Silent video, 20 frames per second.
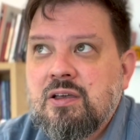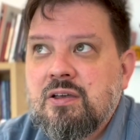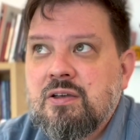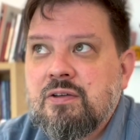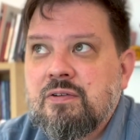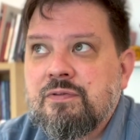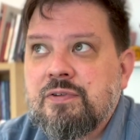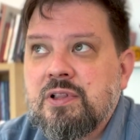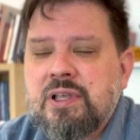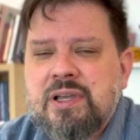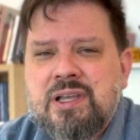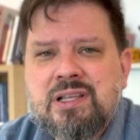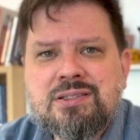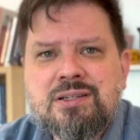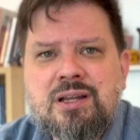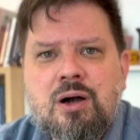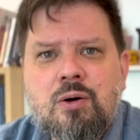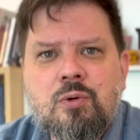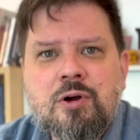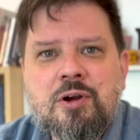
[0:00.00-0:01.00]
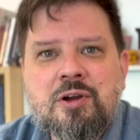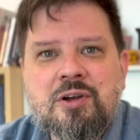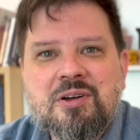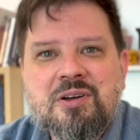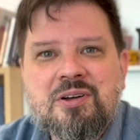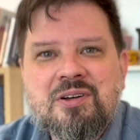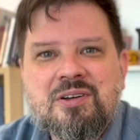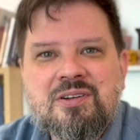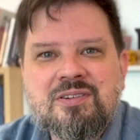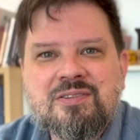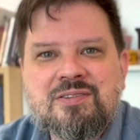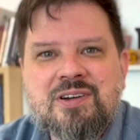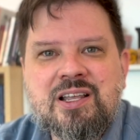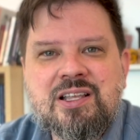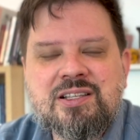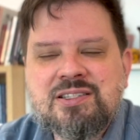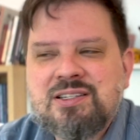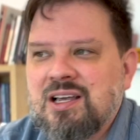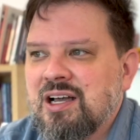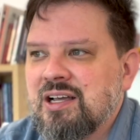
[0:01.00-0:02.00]
feel like it's not work,
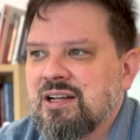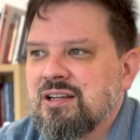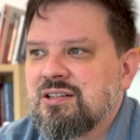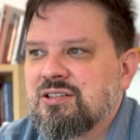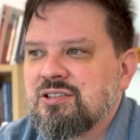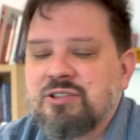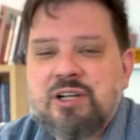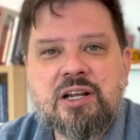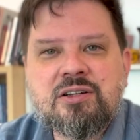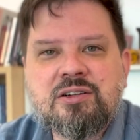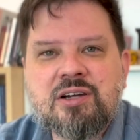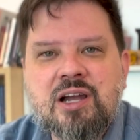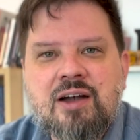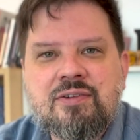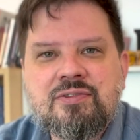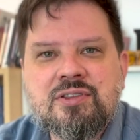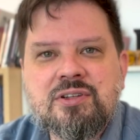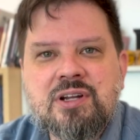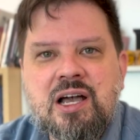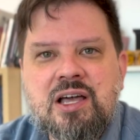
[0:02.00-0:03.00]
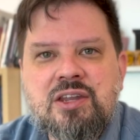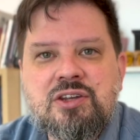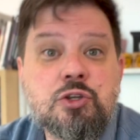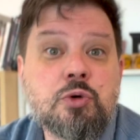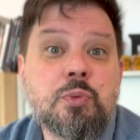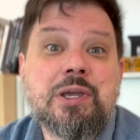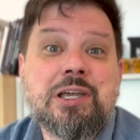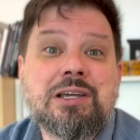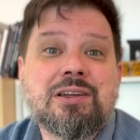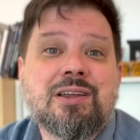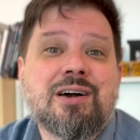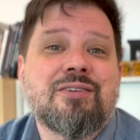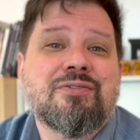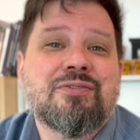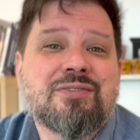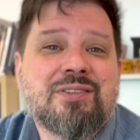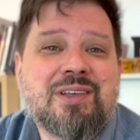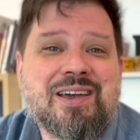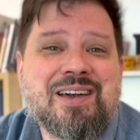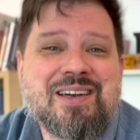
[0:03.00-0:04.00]
right? It's not tradecraft. They're not doing
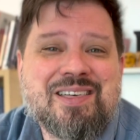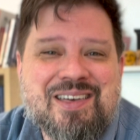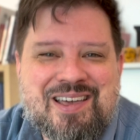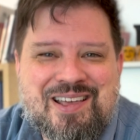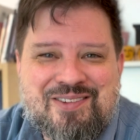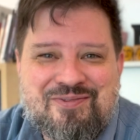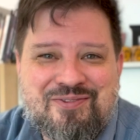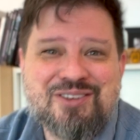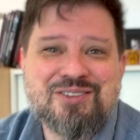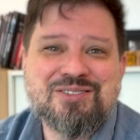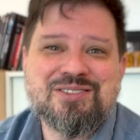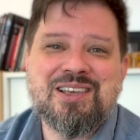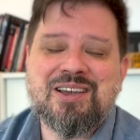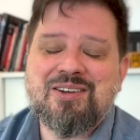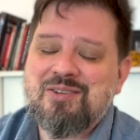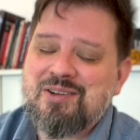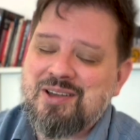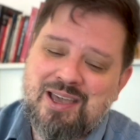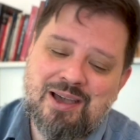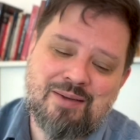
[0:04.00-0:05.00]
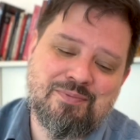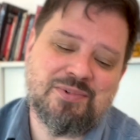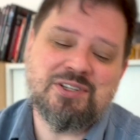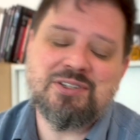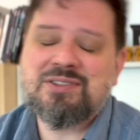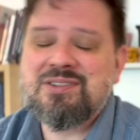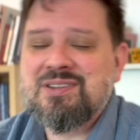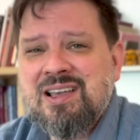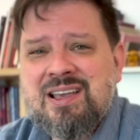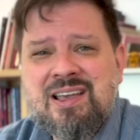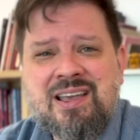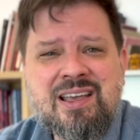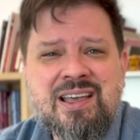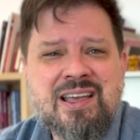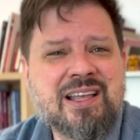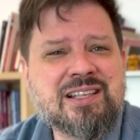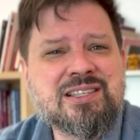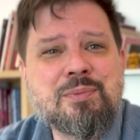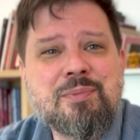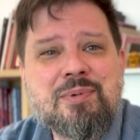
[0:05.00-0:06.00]
enough. Like, it feels like, okay,
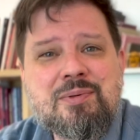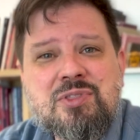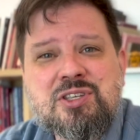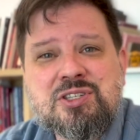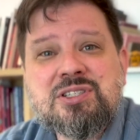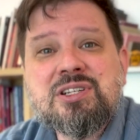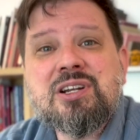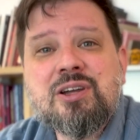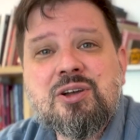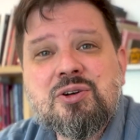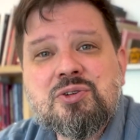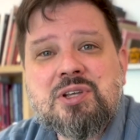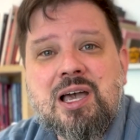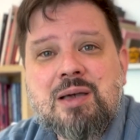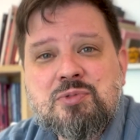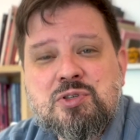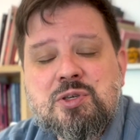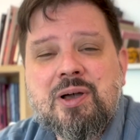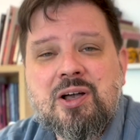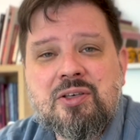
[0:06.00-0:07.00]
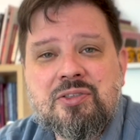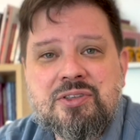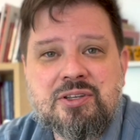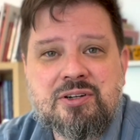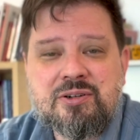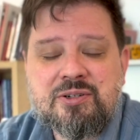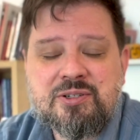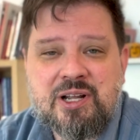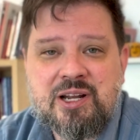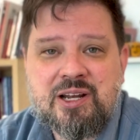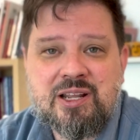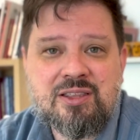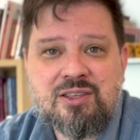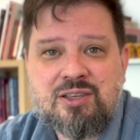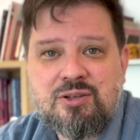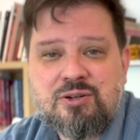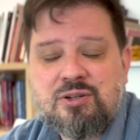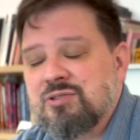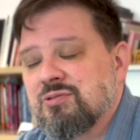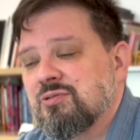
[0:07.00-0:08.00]
it's the stereotypes about theater training
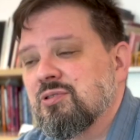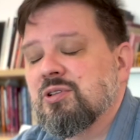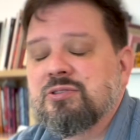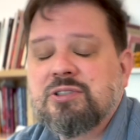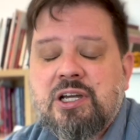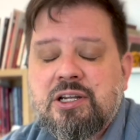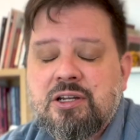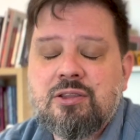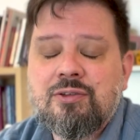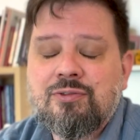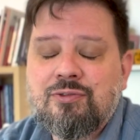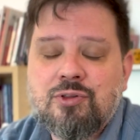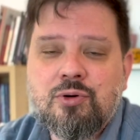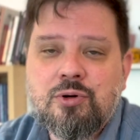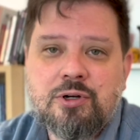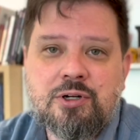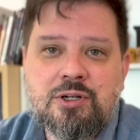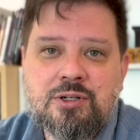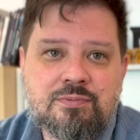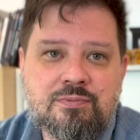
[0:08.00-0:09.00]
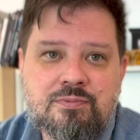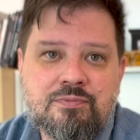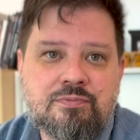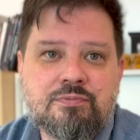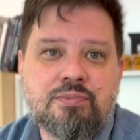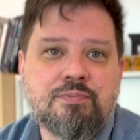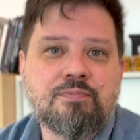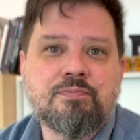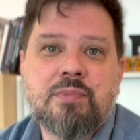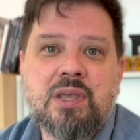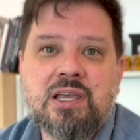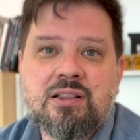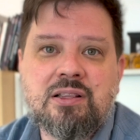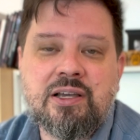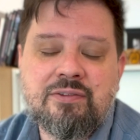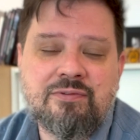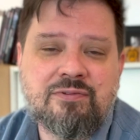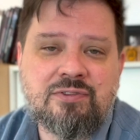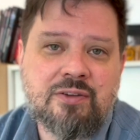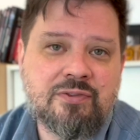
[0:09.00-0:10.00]
that you just roll around on the floor and make
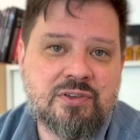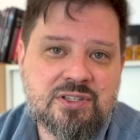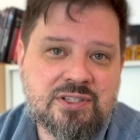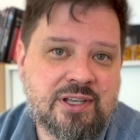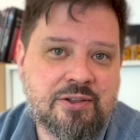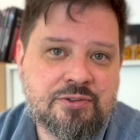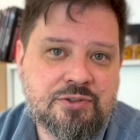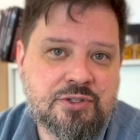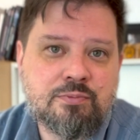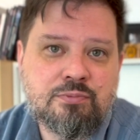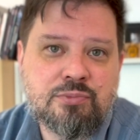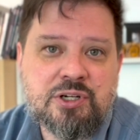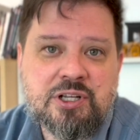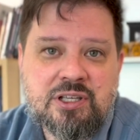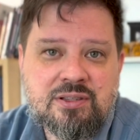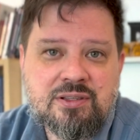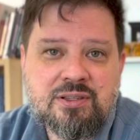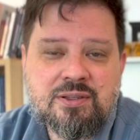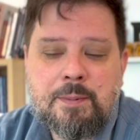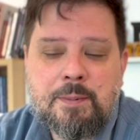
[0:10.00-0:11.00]
like fluffy sounds and breathe.